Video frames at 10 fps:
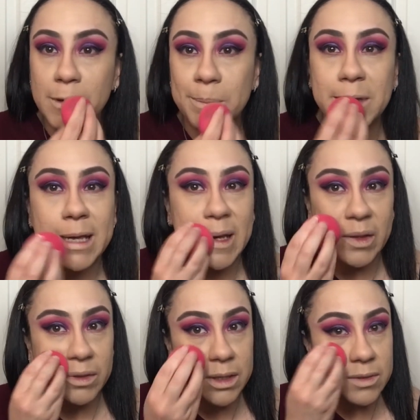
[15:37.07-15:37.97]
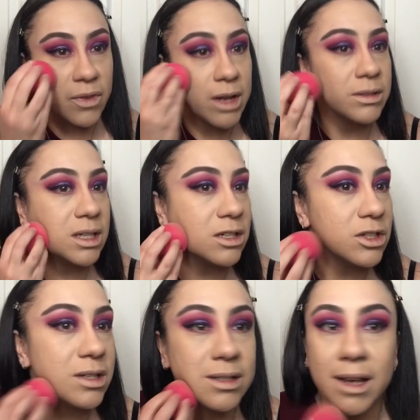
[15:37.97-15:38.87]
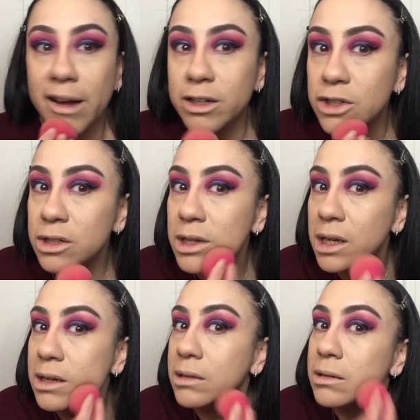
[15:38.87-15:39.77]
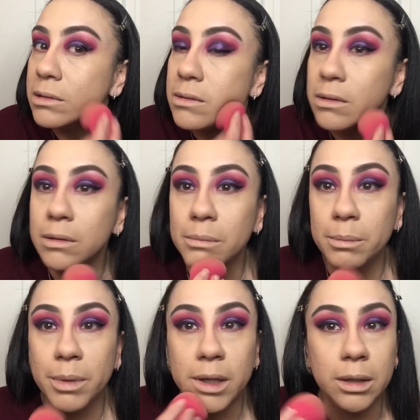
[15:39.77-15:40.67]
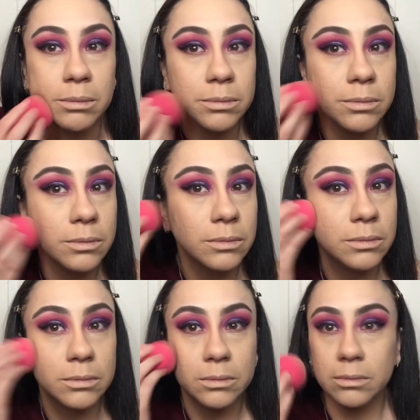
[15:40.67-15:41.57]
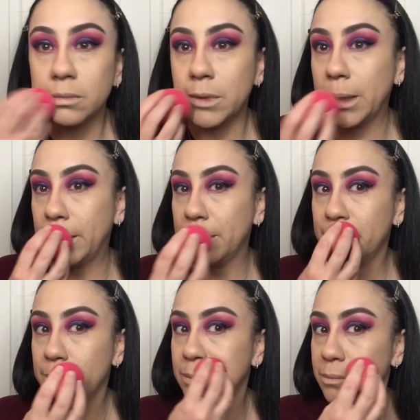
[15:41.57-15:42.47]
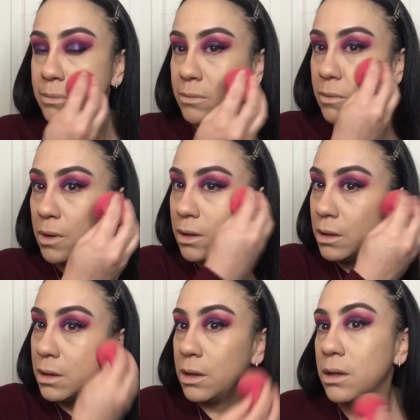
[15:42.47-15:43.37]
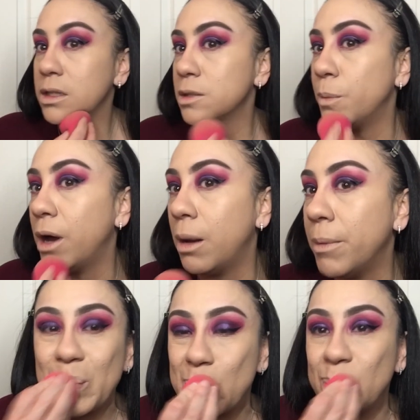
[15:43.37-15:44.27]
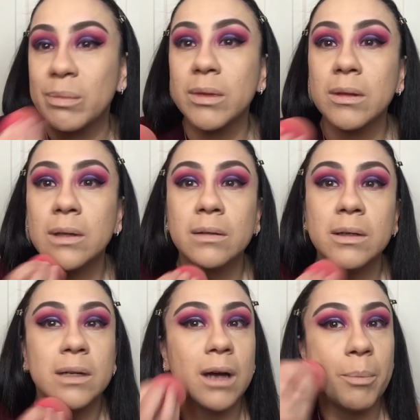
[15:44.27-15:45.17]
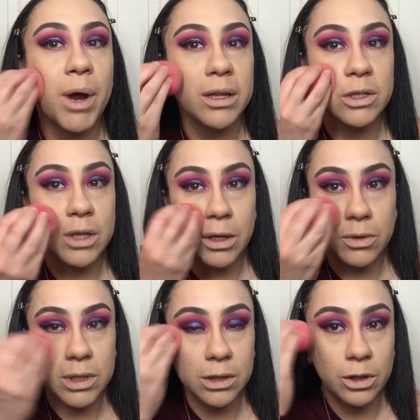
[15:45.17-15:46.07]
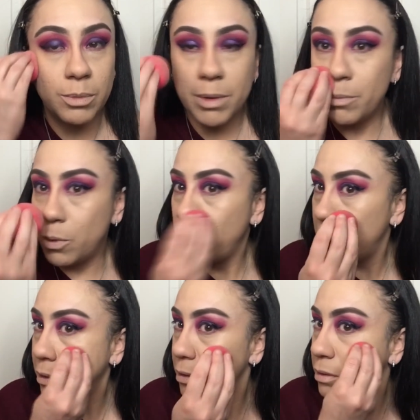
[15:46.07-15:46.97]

But yeah, this foundation is actually bomb. Like, it's bomb. I probably should have used a little bit more